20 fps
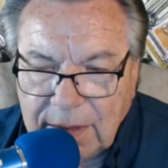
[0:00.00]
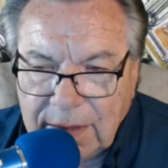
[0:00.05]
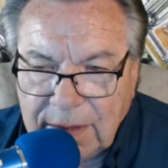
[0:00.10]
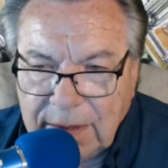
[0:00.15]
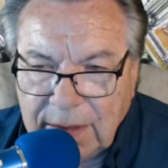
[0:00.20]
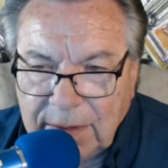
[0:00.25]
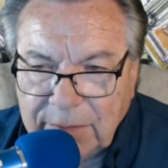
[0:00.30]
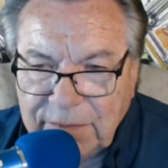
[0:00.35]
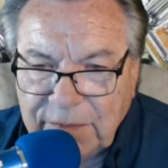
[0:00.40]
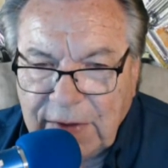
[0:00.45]

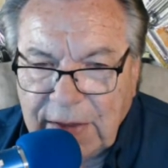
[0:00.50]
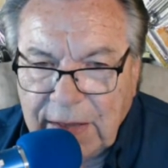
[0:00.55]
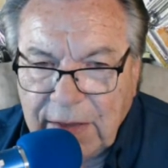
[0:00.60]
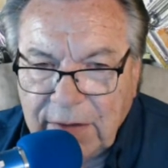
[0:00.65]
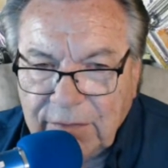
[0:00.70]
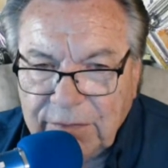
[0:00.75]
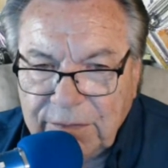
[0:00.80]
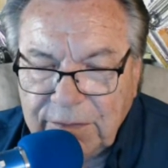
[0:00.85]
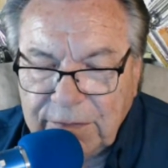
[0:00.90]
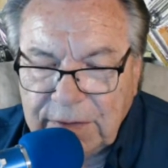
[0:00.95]
that
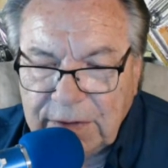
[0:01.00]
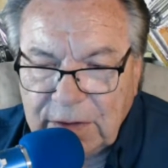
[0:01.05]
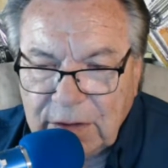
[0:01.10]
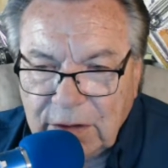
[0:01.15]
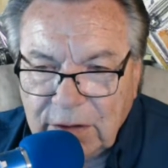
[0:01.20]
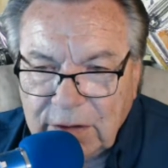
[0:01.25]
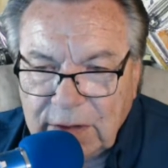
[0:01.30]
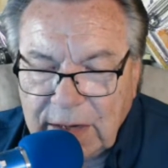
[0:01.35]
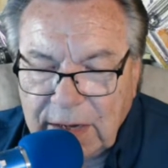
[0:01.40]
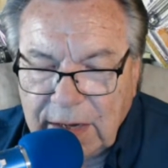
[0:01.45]
valve
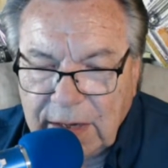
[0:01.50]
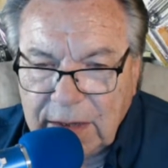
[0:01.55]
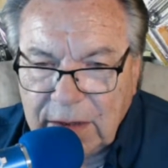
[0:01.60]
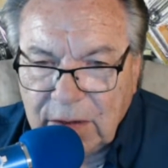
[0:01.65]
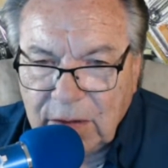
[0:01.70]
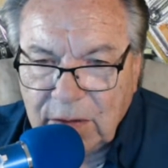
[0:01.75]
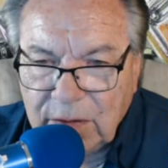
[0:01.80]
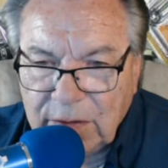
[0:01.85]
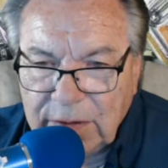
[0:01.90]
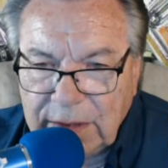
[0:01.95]
and look at
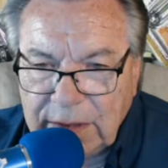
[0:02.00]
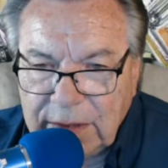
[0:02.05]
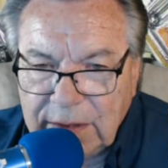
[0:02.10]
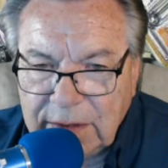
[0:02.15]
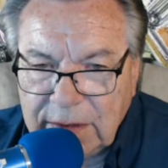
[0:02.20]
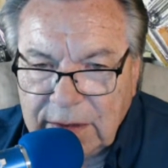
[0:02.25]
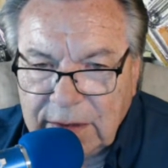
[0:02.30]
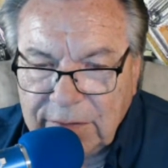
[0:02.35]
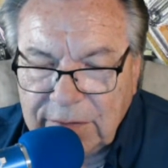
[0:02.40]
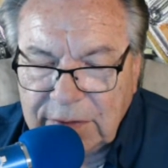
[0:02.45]
it on the
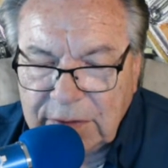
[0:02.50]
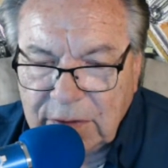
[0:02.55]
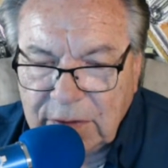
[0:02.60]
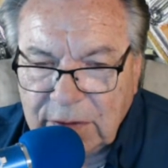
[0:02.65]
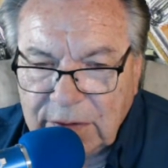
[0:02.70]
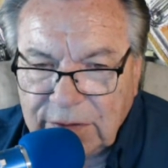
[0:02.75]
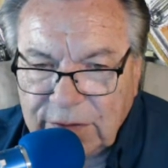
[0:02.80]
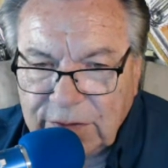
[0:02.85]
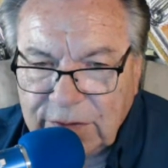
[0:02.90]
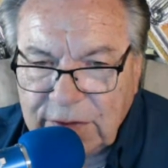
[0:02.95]
end of it,
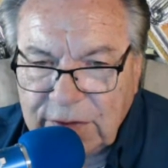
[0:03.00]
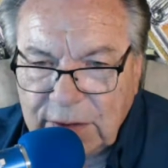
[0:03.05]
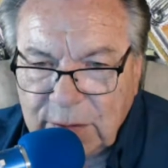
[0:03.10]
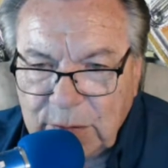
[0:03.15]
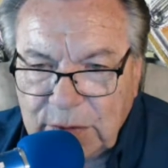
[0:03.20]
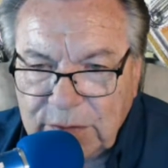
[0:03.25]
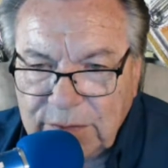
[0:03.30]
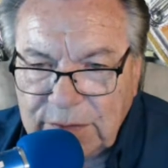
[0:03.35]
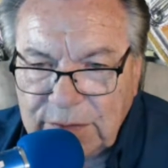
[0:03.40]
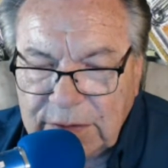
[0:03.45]
on the stem of